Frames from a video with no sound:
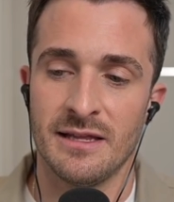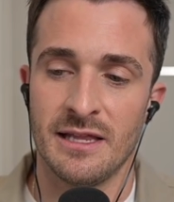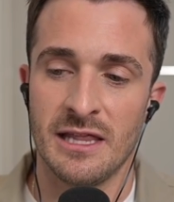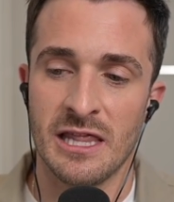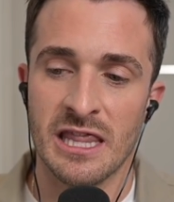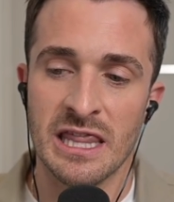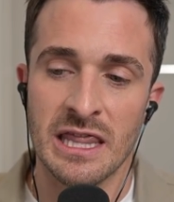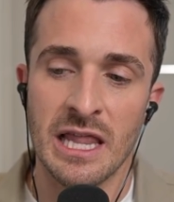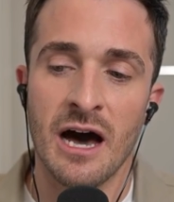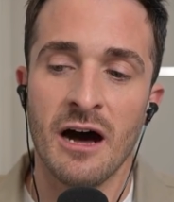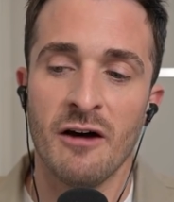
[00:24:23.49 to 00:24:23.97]

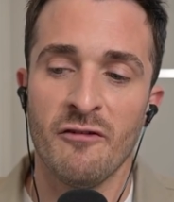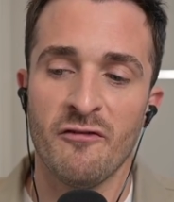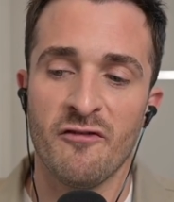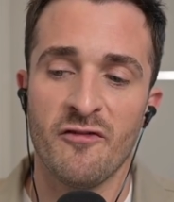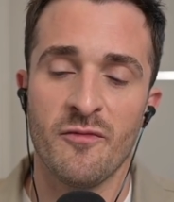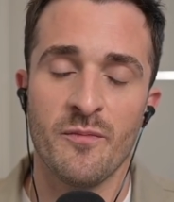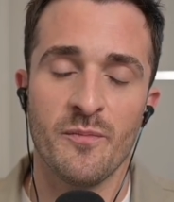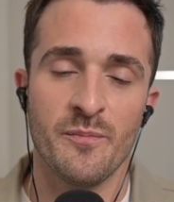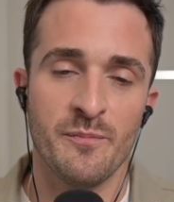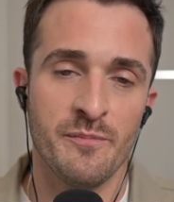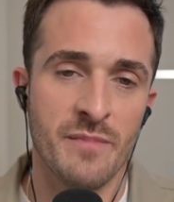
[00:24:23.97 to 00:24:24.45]

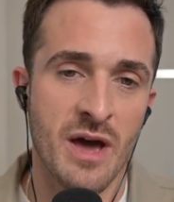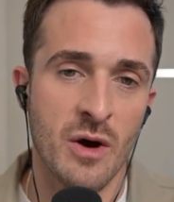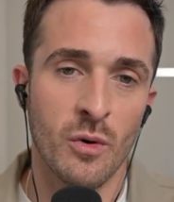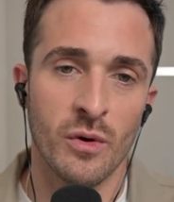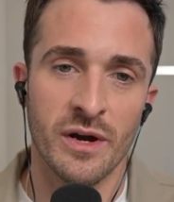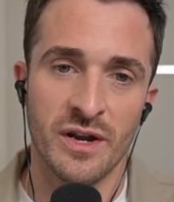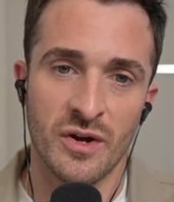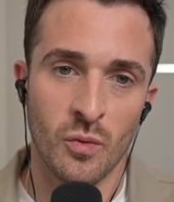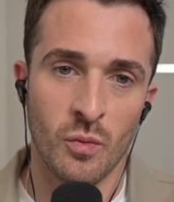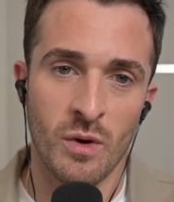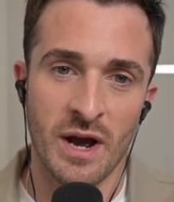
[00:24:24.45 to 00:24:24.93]
love
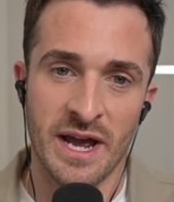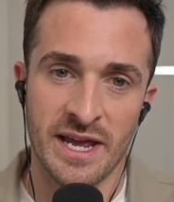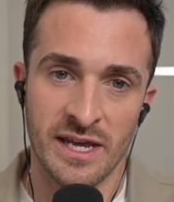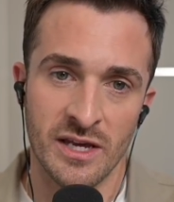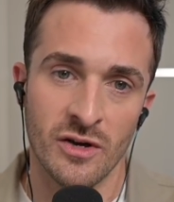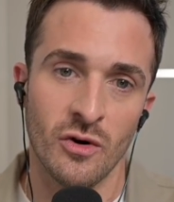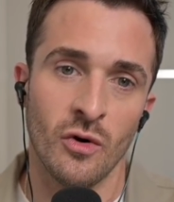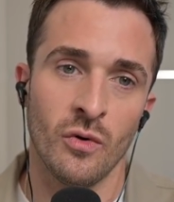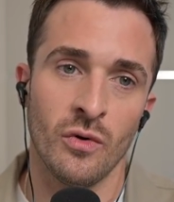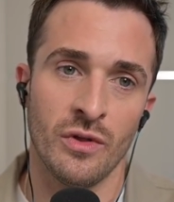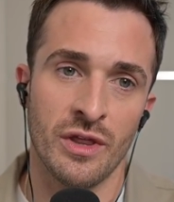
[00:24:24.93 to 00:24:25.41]
melted
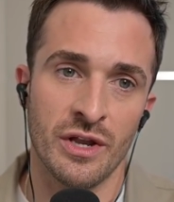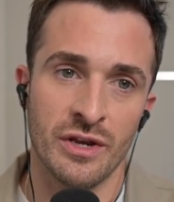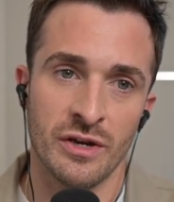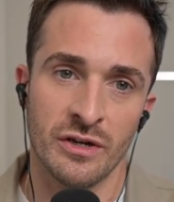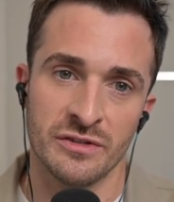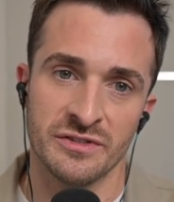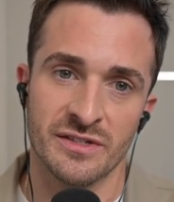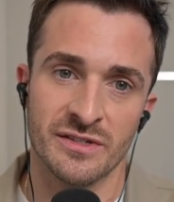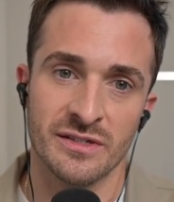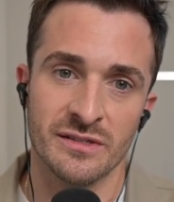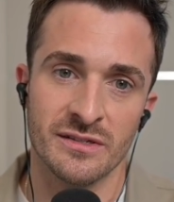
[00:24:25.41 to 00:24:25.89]
away all the
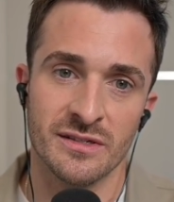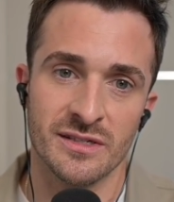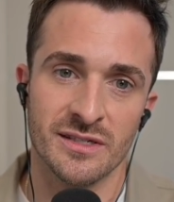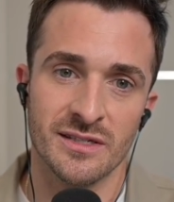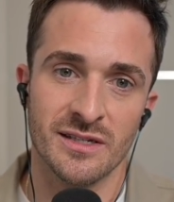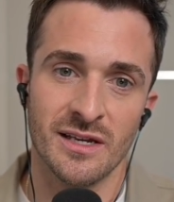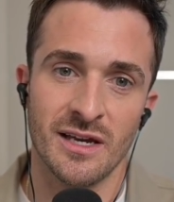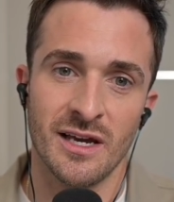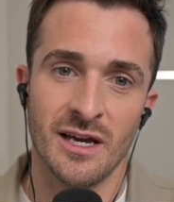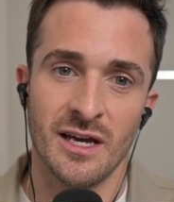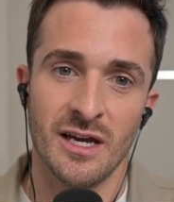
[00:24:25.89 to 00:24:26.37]

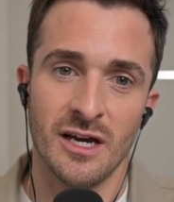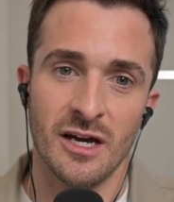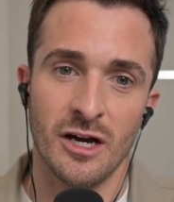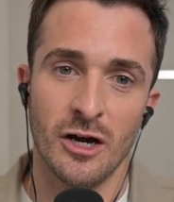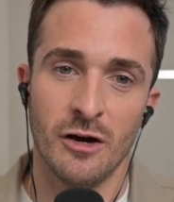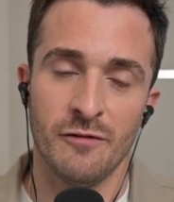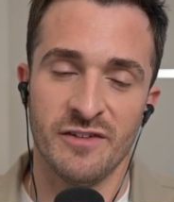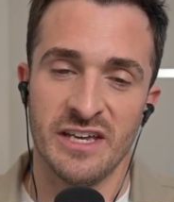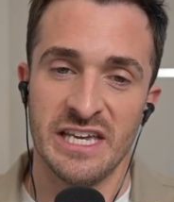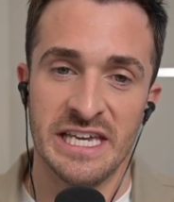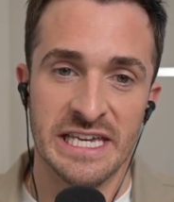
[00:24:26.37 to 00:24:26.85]
nonsense
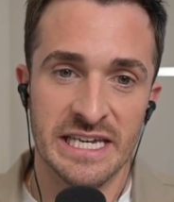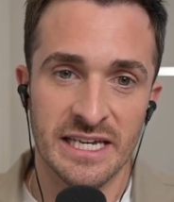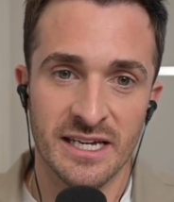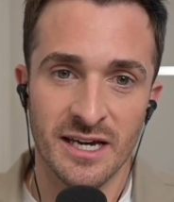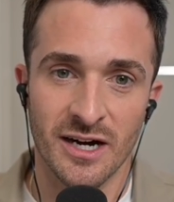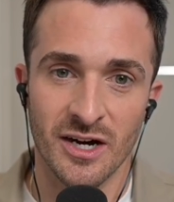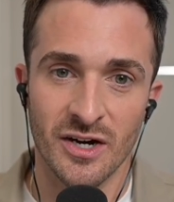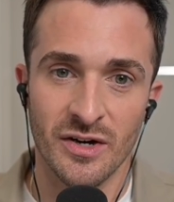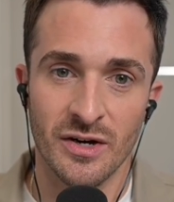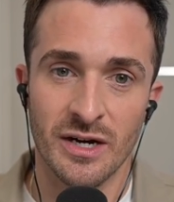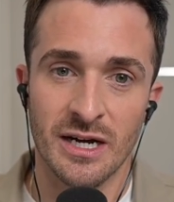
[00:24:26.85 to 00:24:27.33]
of
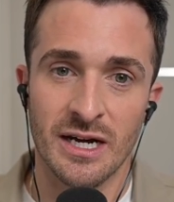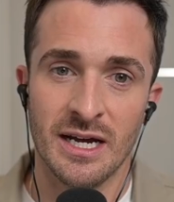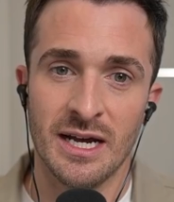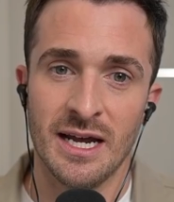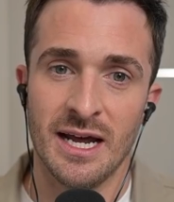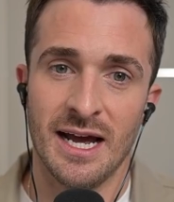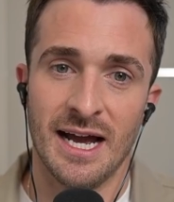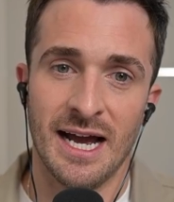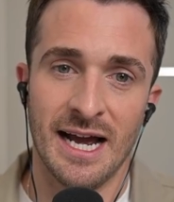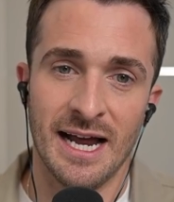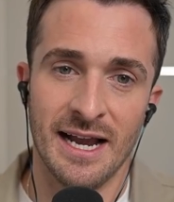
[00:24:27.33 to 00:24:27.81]
ego
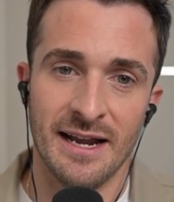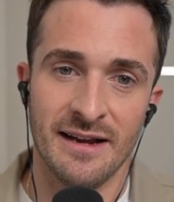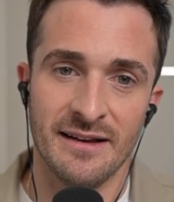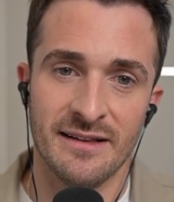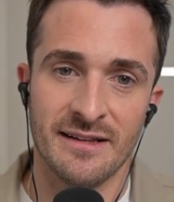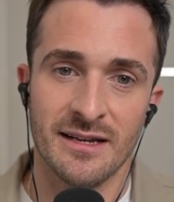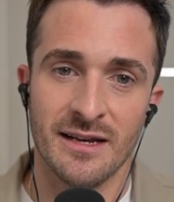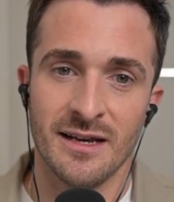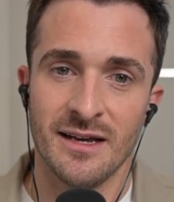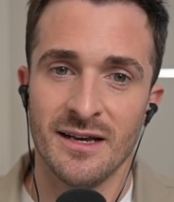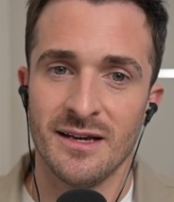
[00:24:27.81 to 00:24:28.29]

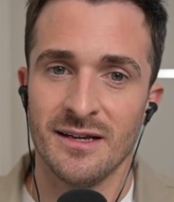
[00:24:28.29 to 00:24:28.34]
and,